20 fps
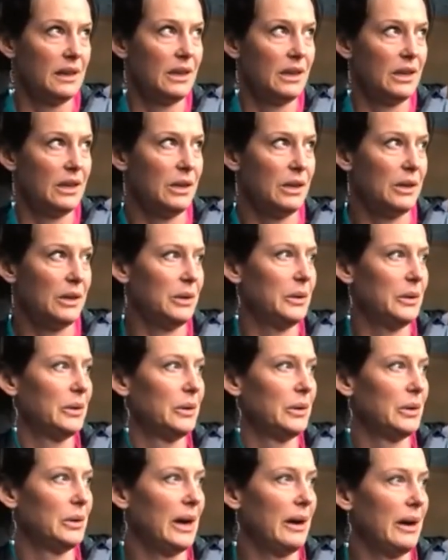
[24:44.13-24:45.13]
who
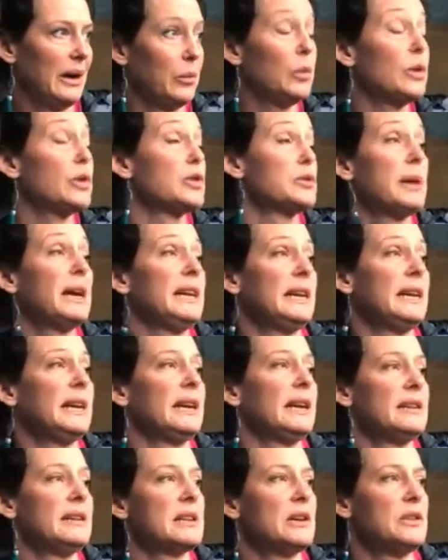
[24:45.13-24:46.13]
was
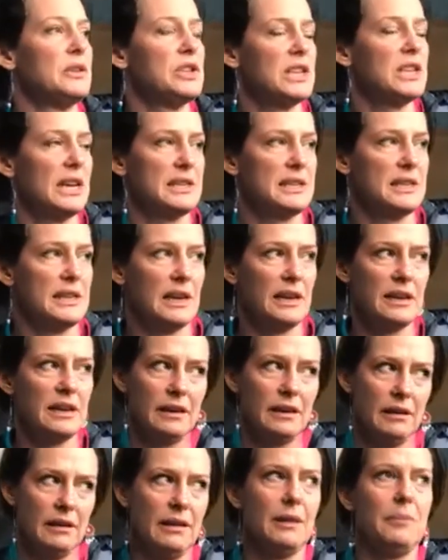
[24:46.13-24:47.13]
making his own chess set,
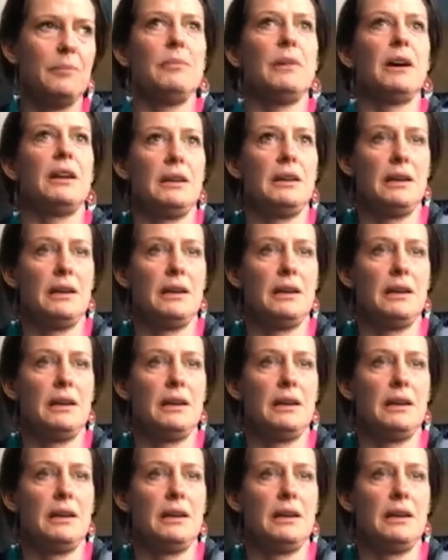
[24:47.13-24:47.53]
and I then